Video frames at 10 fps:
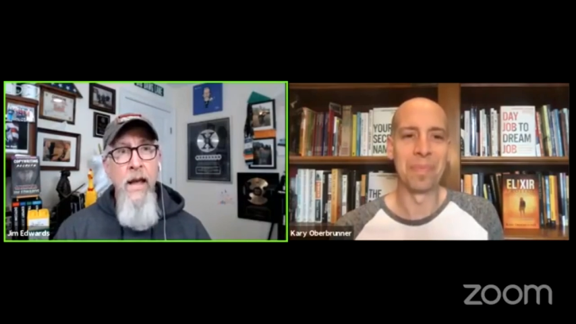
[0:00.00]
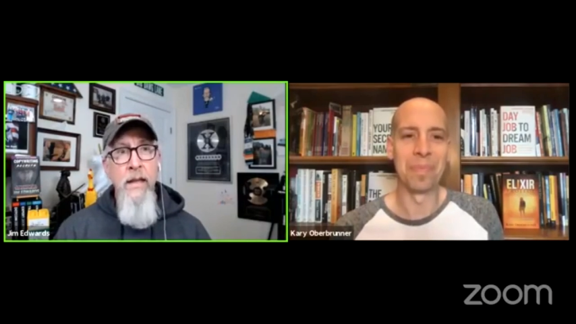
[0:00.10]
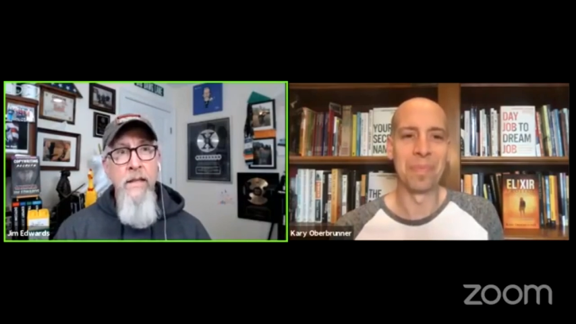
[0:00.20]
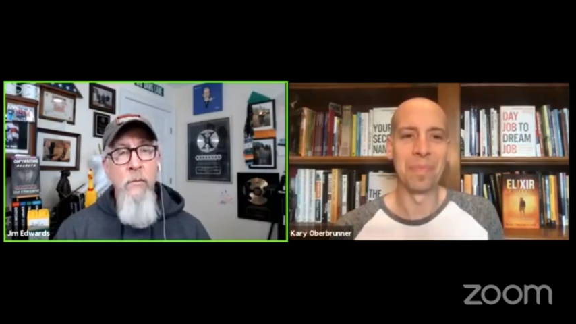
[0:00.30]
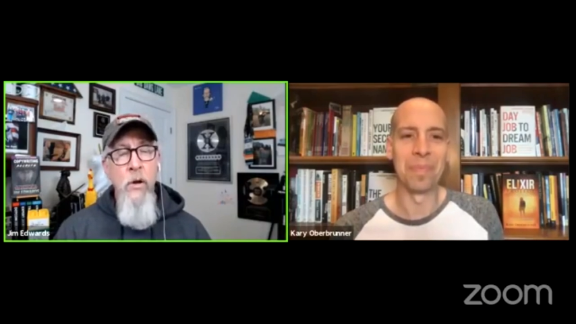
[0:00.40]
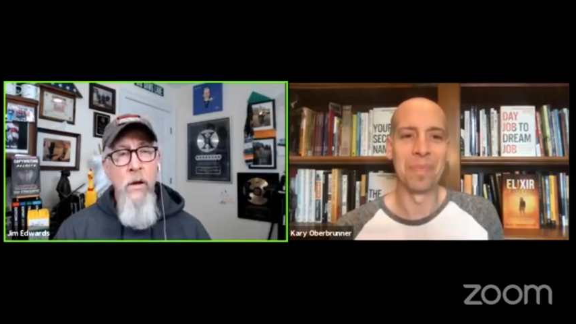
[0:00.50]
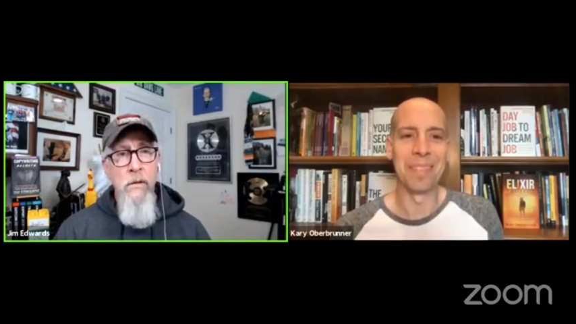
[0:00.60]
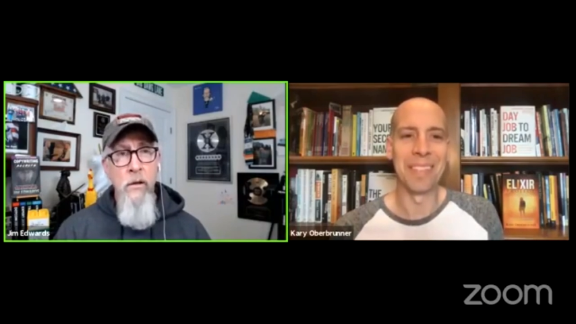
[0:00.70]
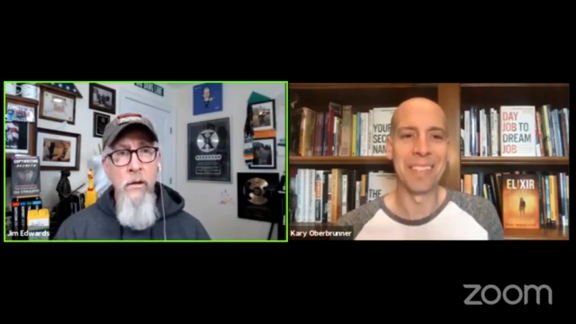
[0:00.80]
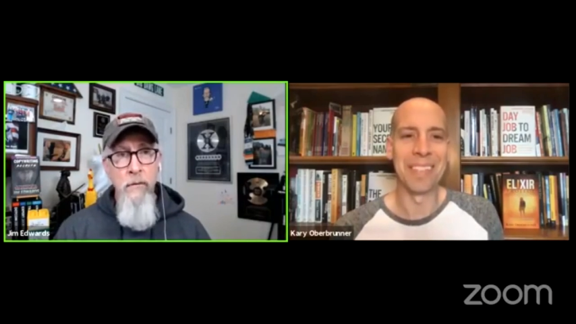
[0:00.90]
Speaker 1: And then we'll
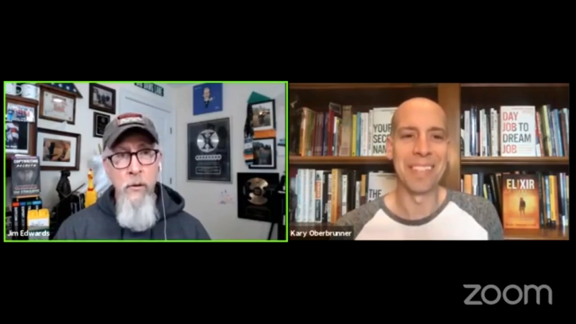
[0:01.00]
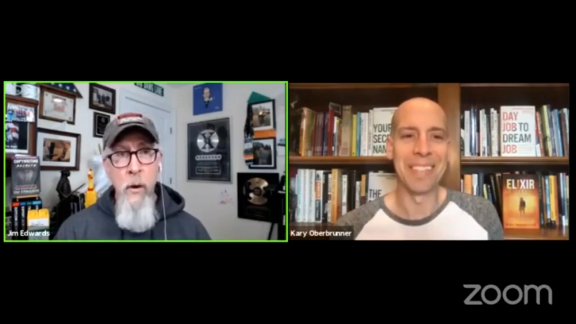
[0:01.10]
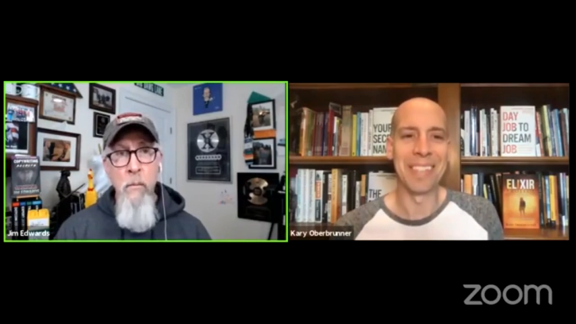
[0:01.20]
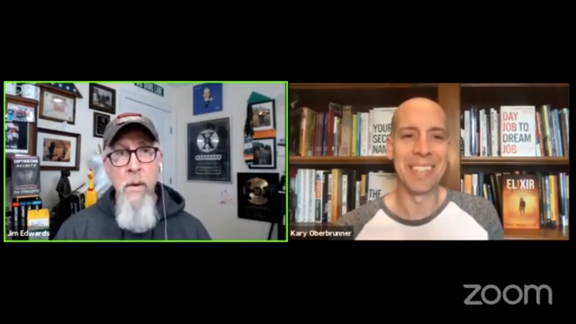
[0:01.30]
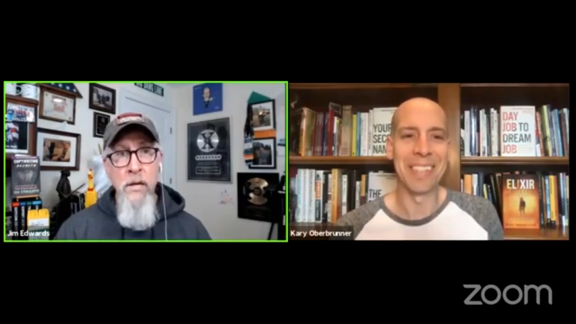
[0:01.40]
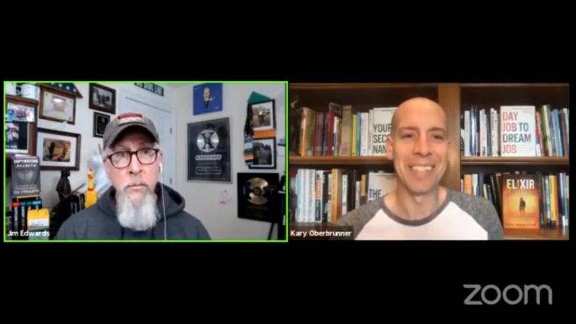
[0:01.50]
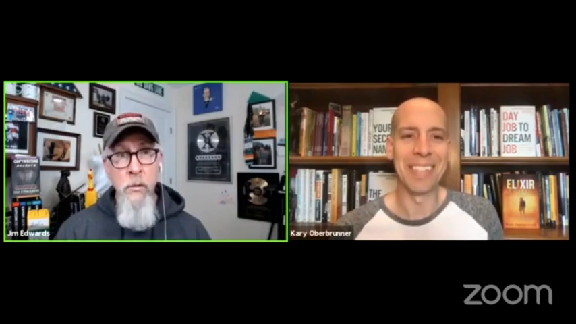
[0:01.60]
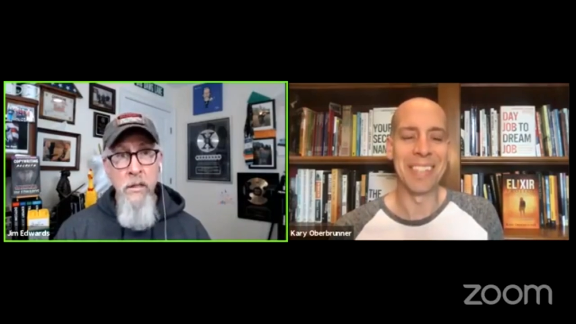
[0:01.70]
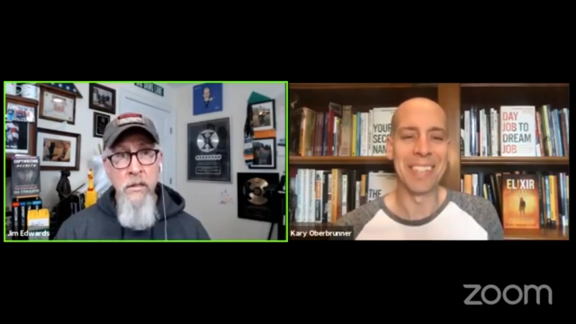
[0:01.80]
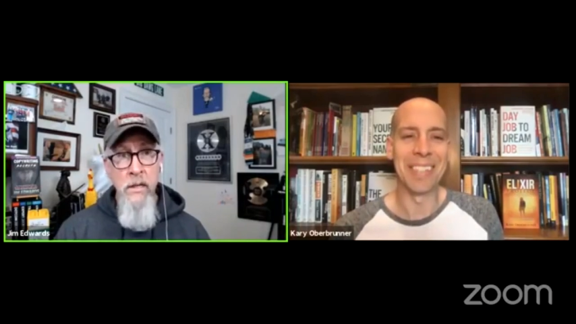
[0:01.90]
also give you a much
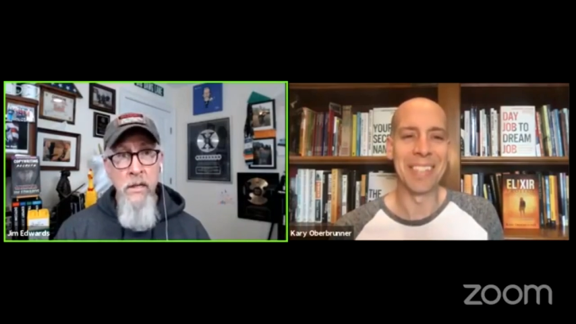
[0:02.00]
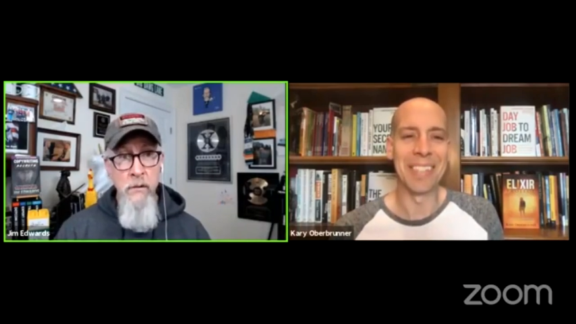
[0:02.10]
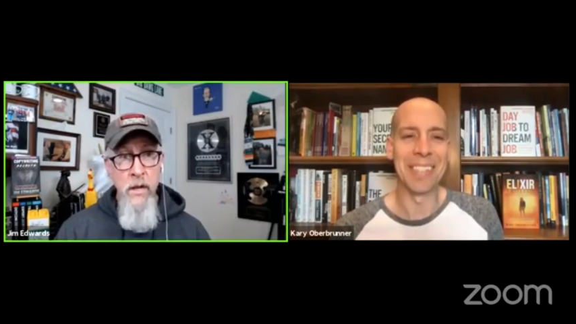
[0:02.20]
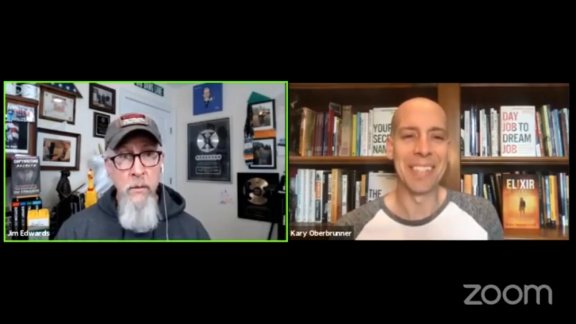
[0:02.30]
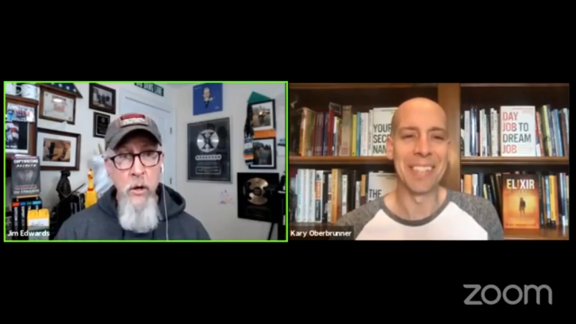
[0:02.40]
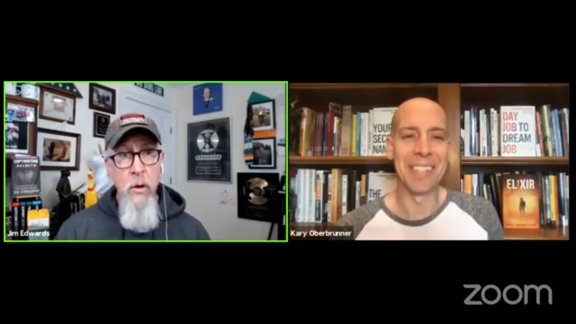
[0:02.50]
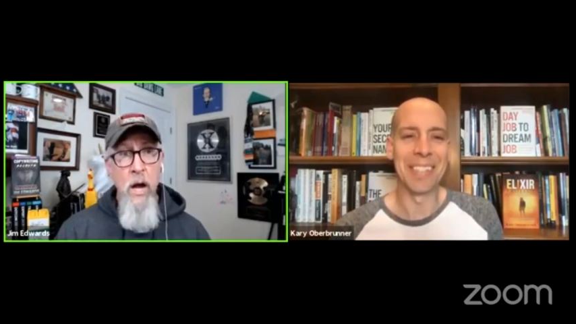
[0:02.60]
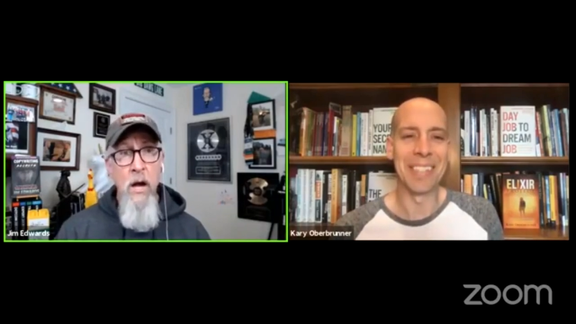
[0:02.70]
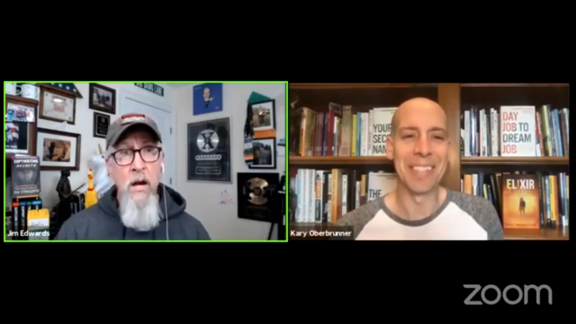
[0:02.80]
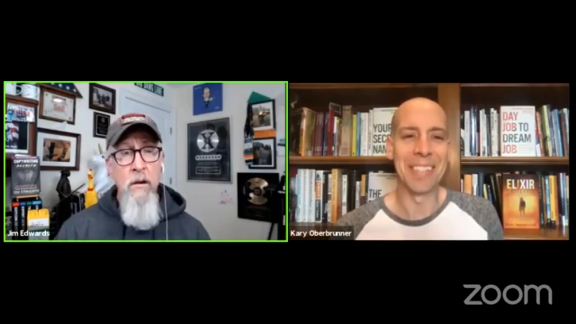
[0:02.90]
more extensive demo
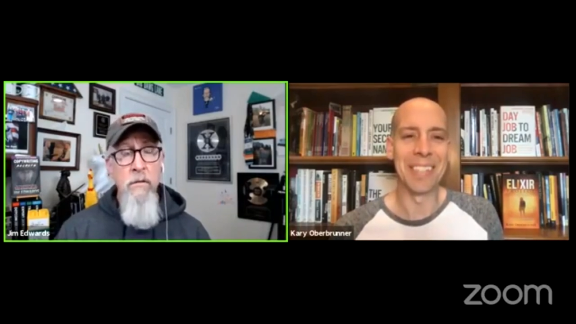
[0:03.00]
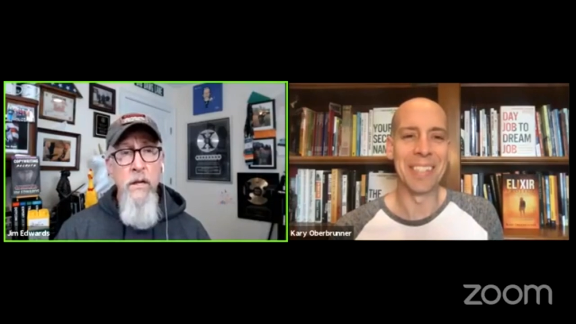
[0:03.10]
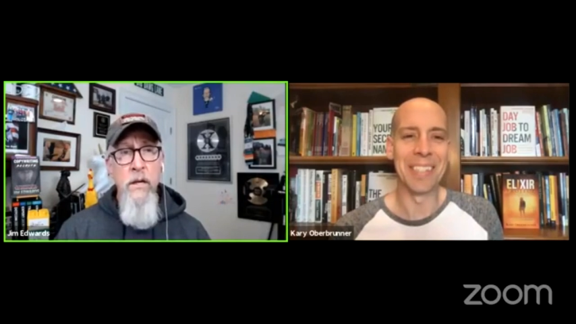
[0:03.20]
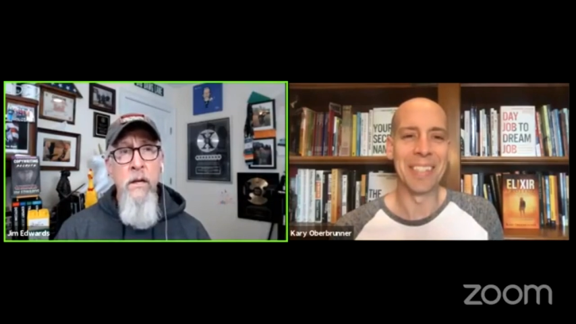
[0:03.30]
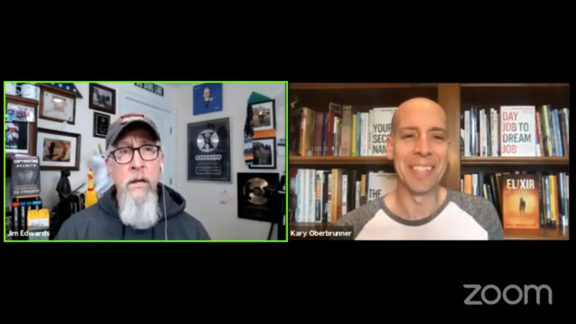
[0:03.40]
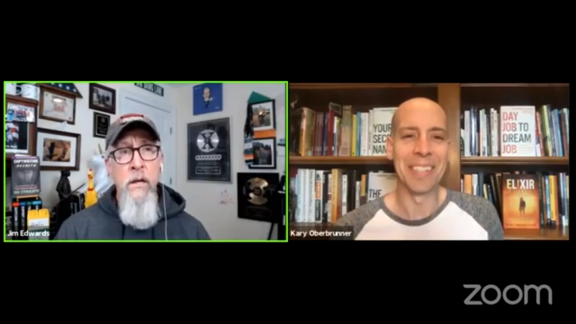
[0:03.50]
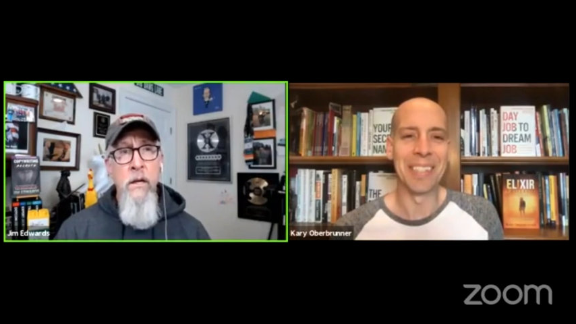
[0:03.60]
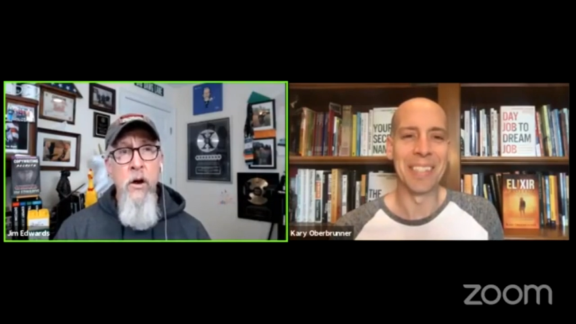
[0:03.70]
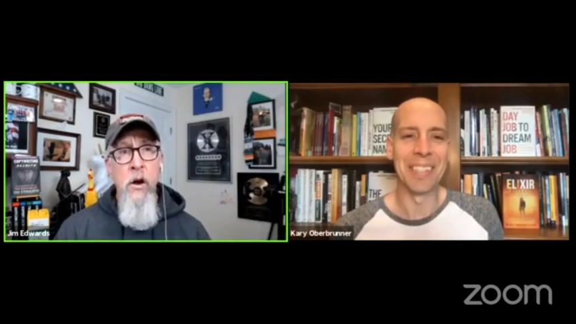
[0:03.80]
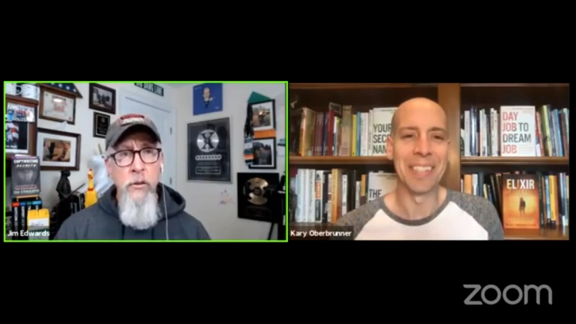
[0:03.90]
of
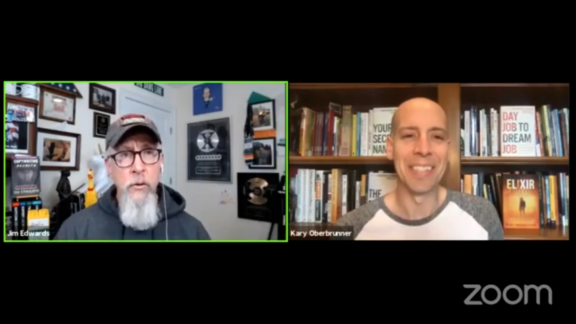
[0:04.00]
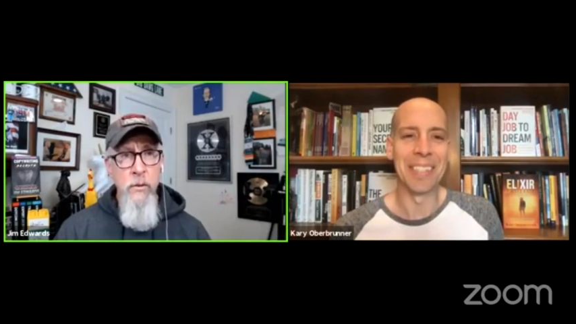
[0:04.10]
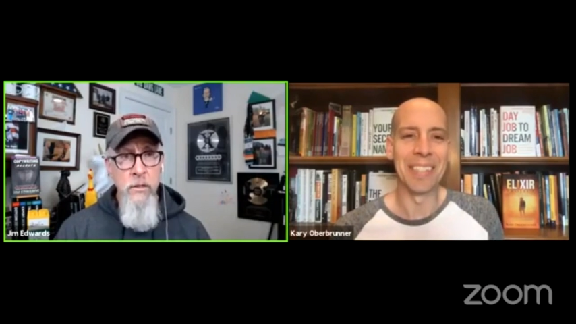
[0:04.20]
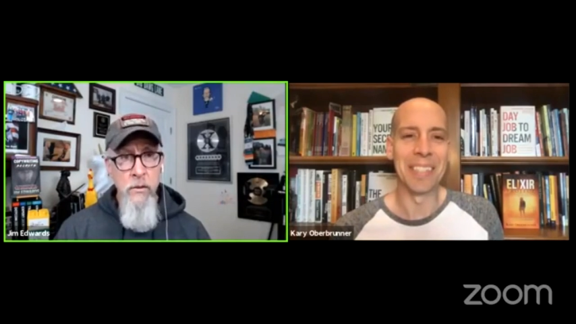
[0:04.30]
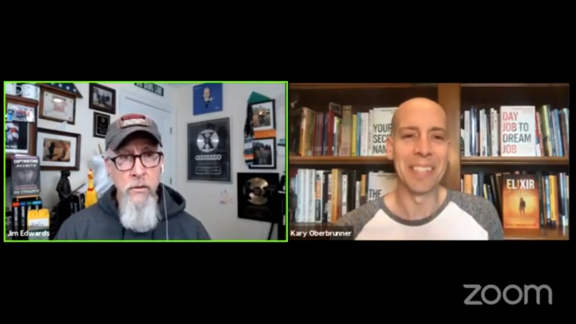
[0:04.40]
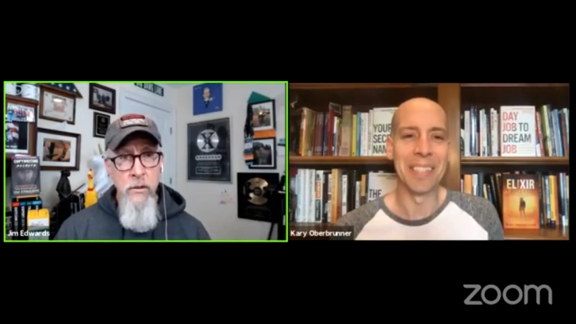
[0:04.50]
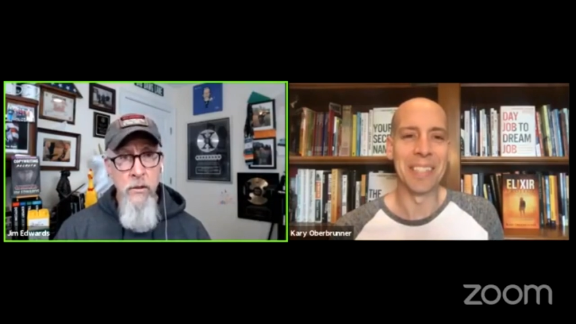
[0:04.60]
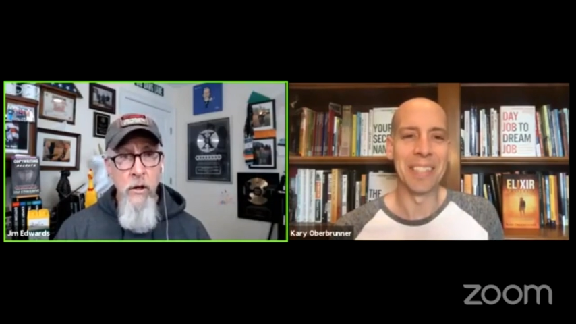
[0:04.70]
Author Wizards.